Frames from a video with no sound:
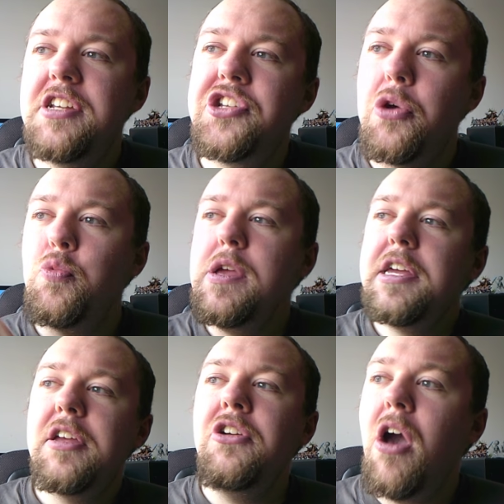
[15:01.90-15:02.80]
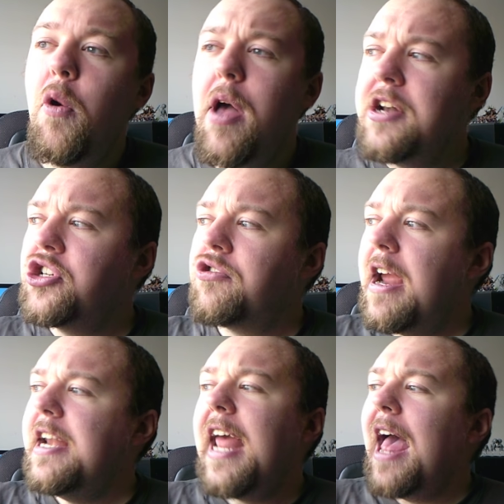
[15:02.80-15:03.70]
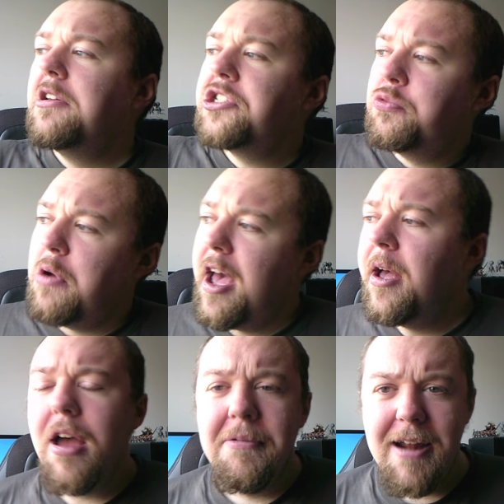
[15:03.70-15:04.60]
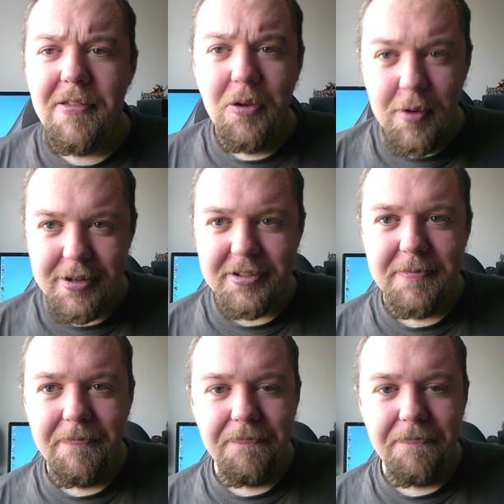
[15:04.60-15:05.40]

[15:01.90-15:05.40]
so that we can go and trade elsewhere around the world.